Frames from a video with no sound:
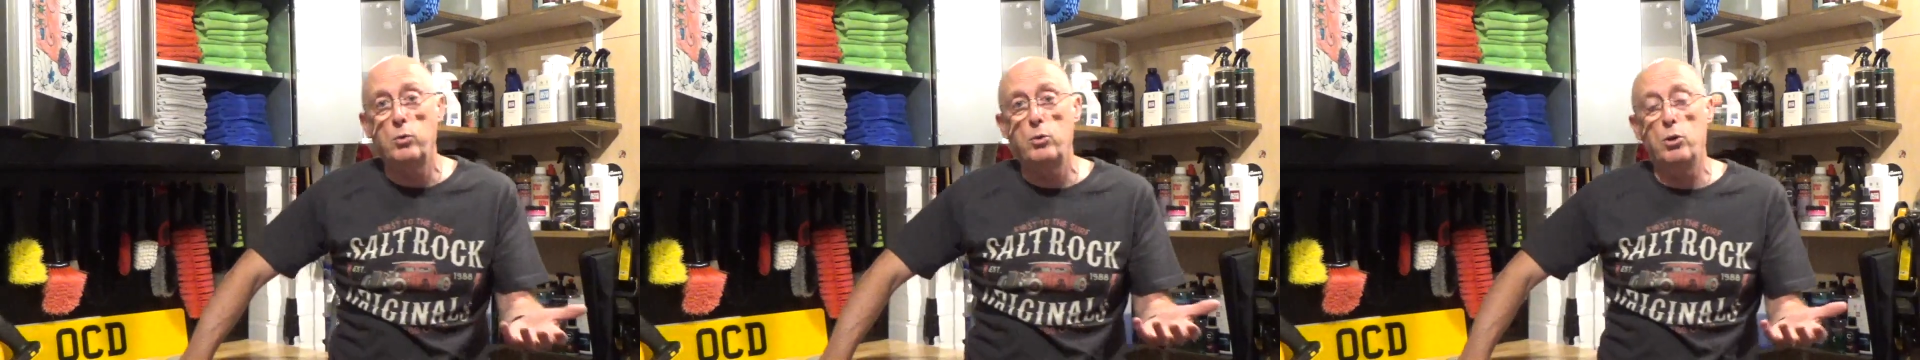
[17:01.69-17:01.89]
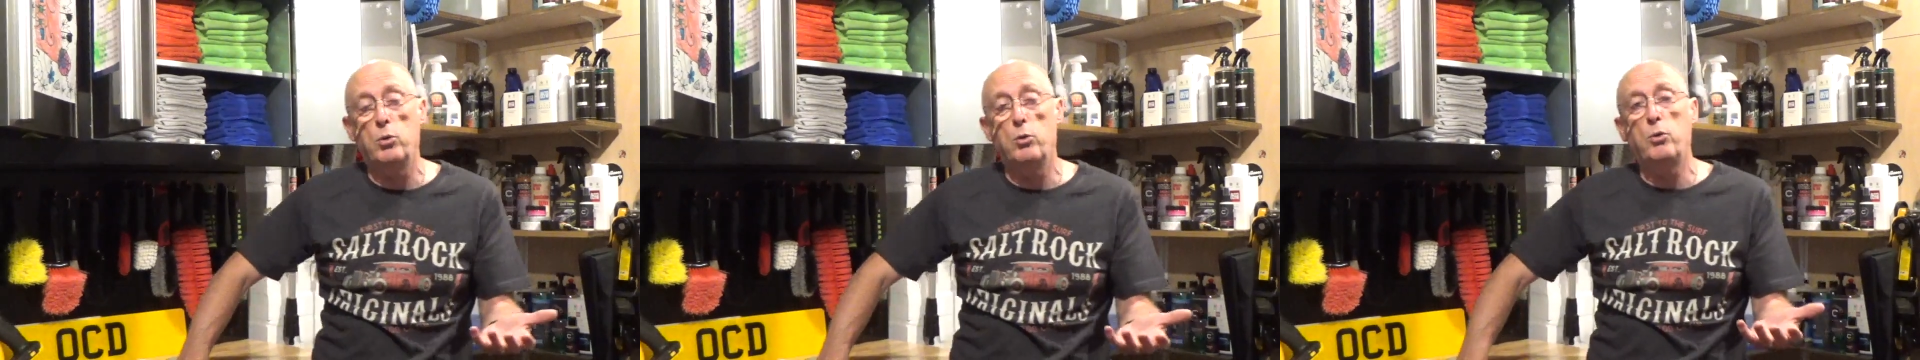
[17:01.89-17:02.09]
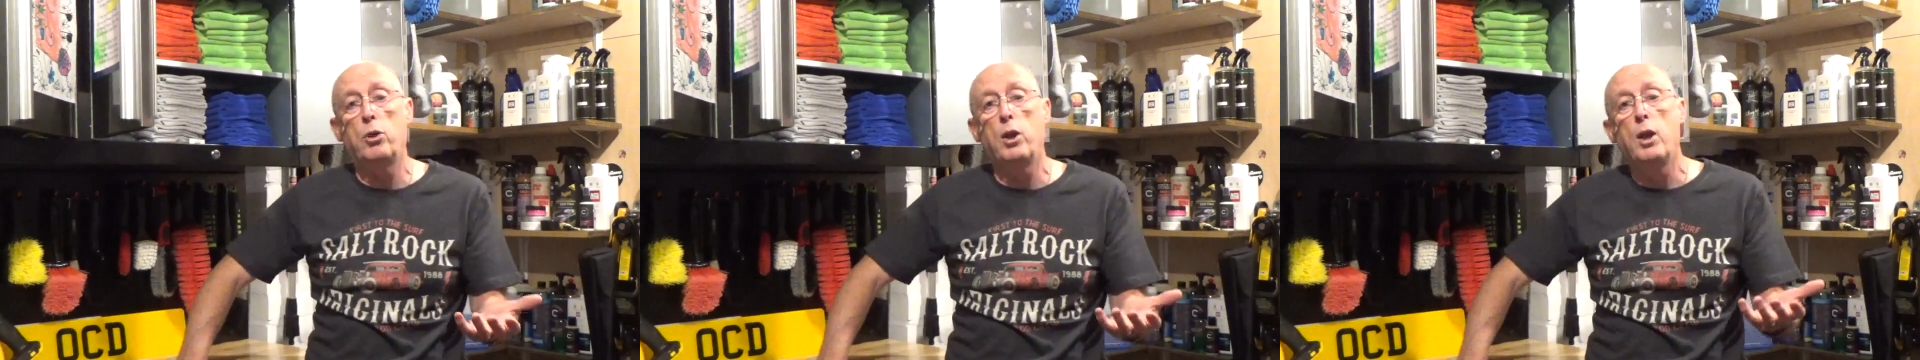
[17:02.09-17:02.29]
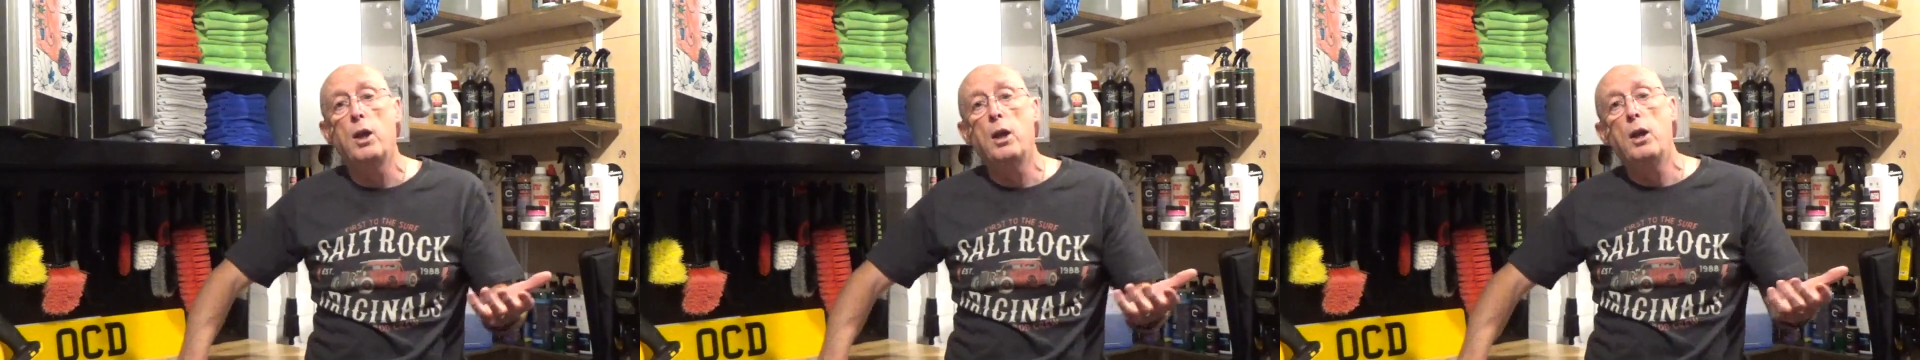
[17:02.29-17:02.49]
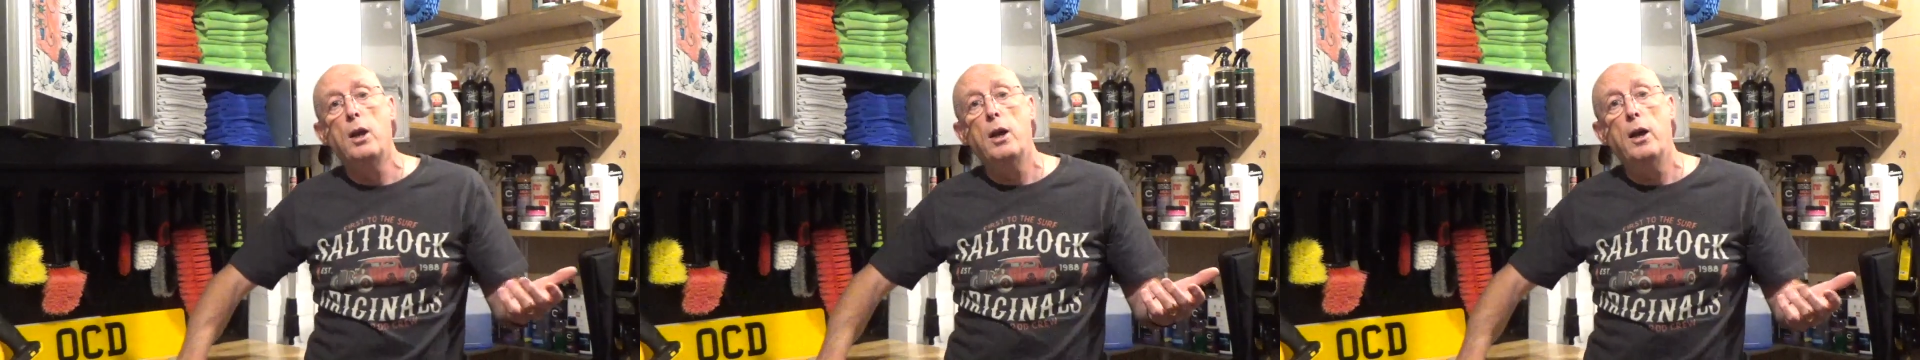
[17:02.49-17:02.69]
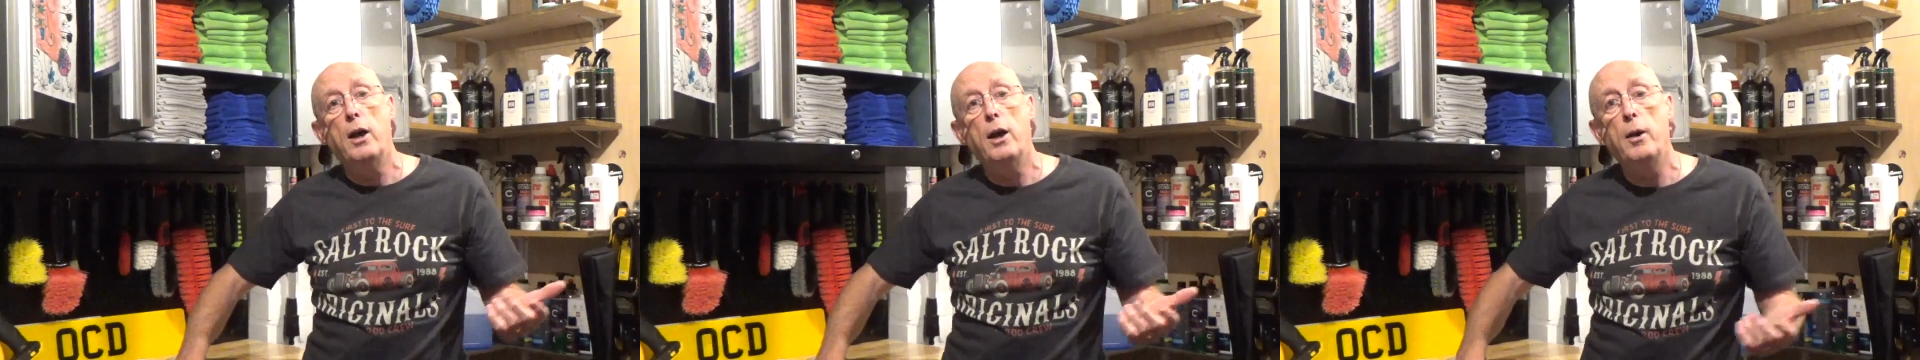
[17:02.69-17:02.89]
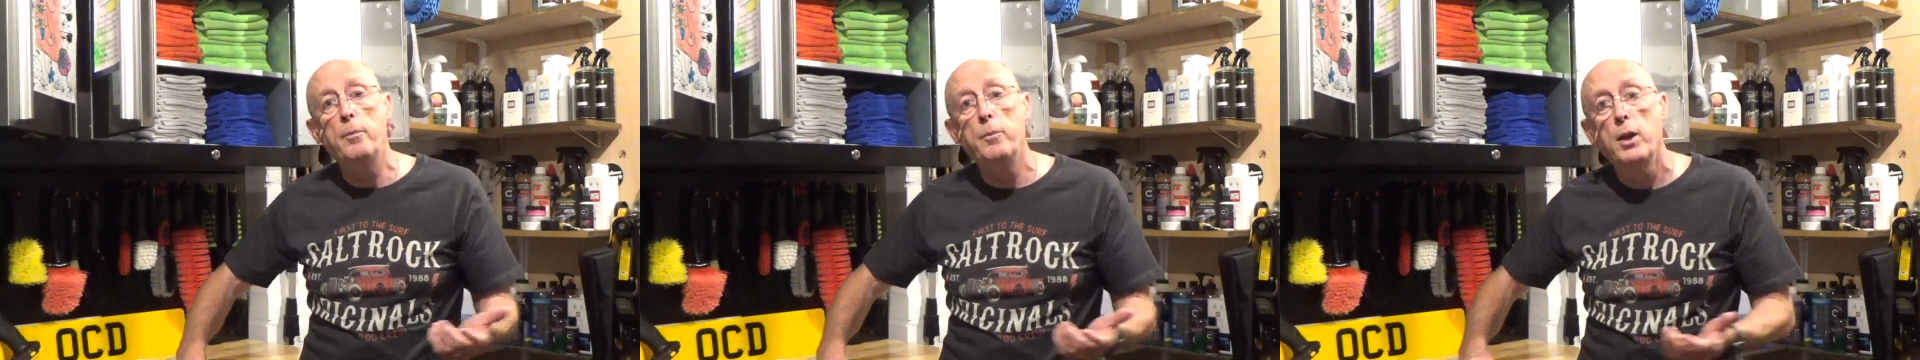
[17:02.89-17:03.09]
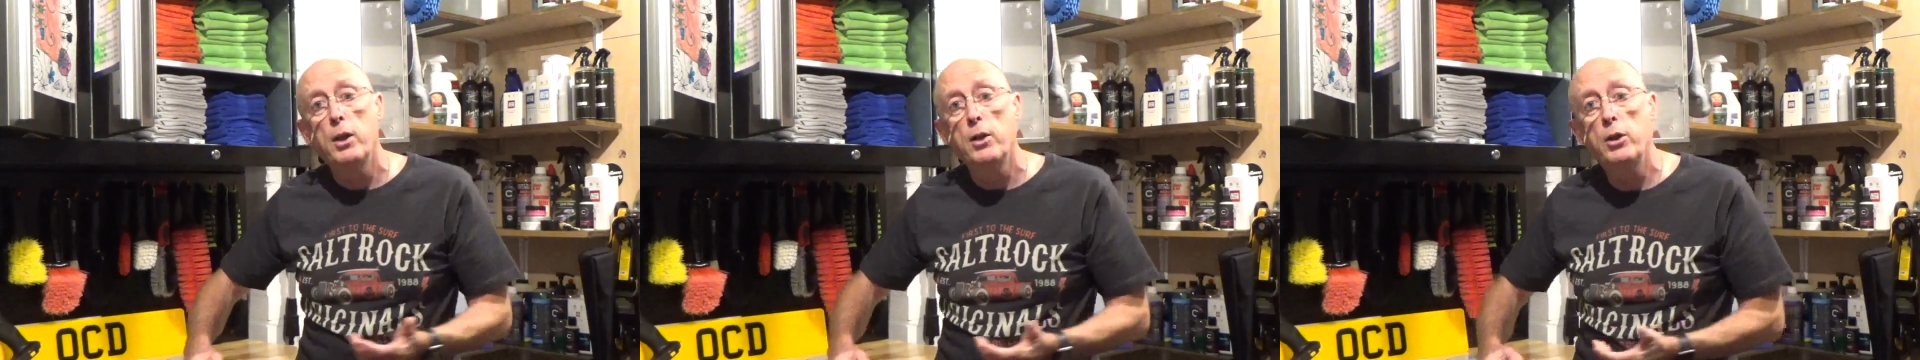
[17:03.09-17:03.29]
use
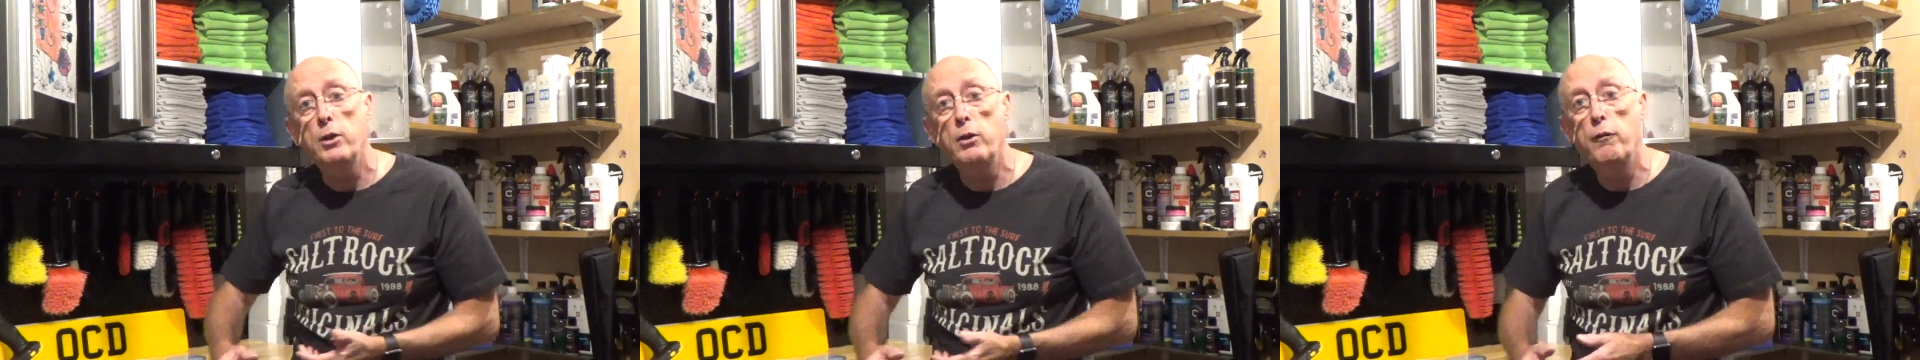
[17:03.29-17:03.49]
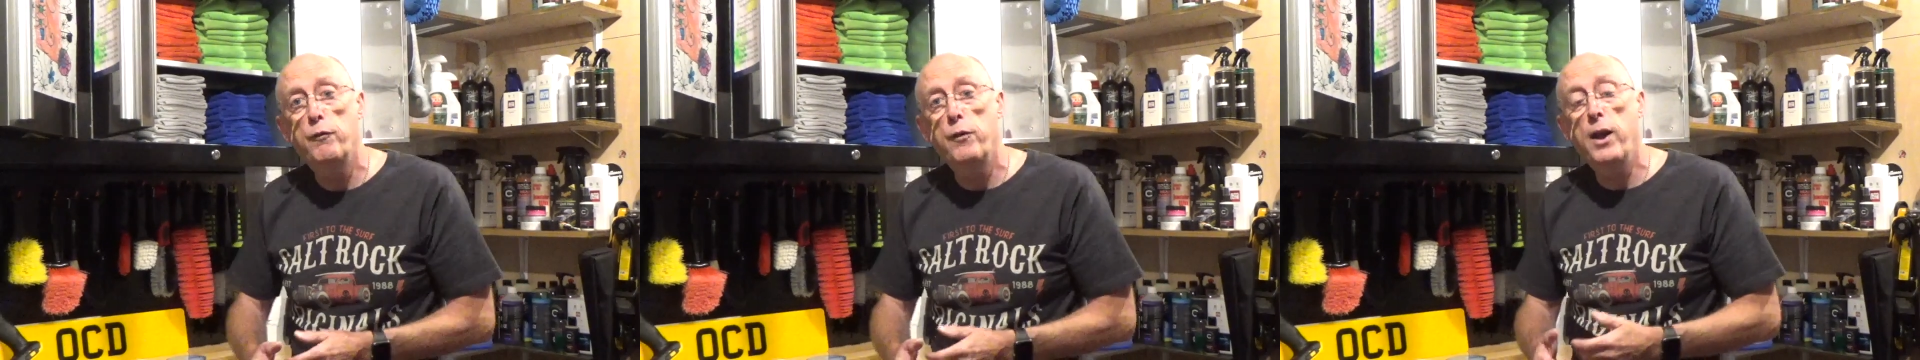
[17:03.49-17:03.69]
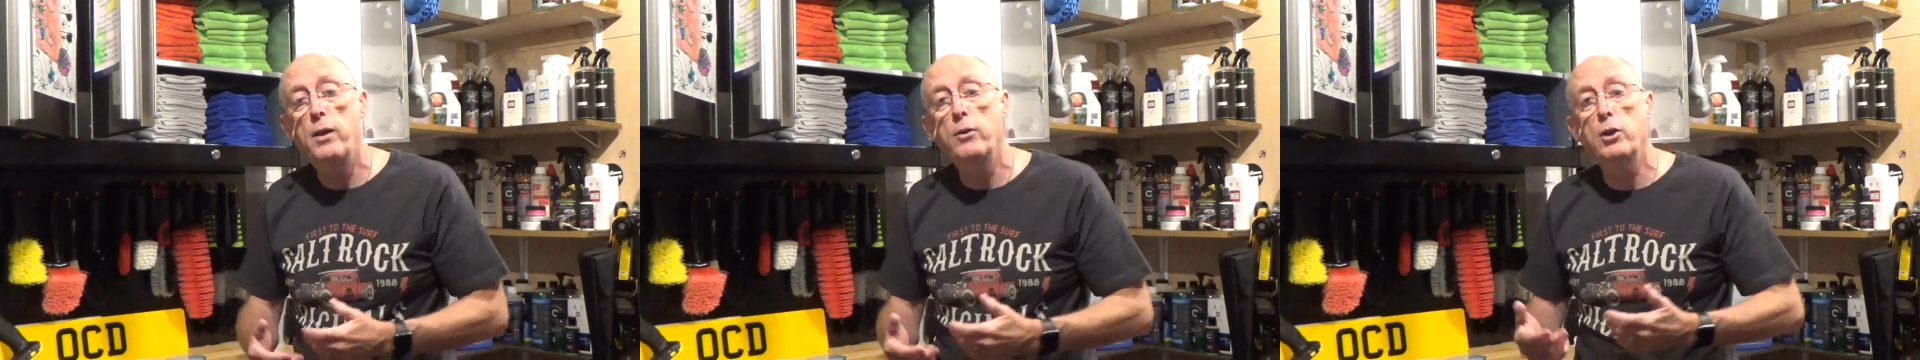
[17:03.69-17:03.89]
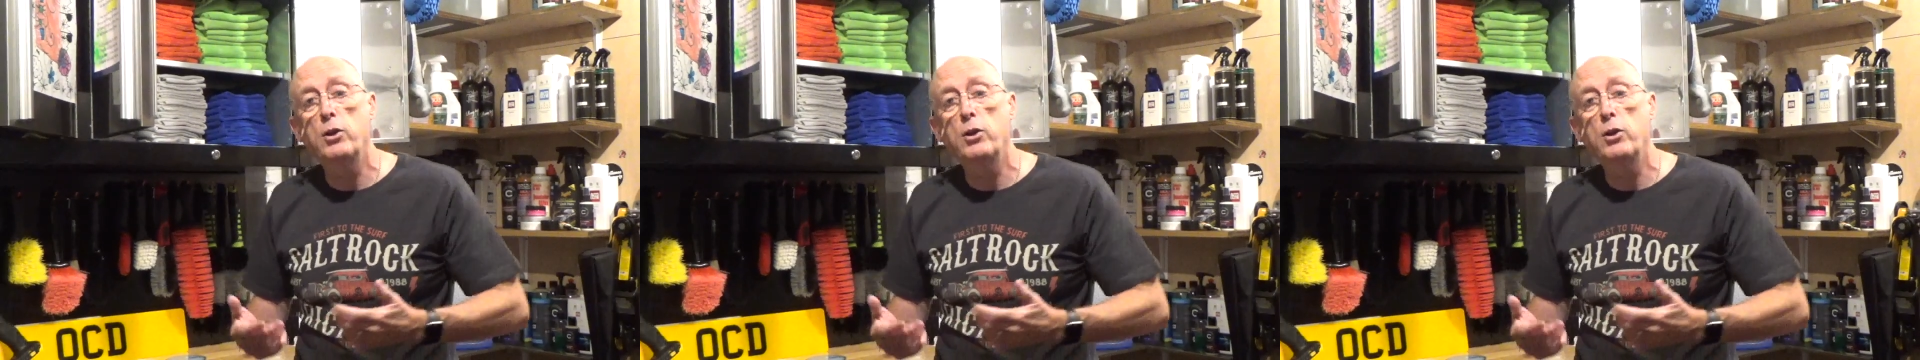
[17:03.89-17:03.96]
that you found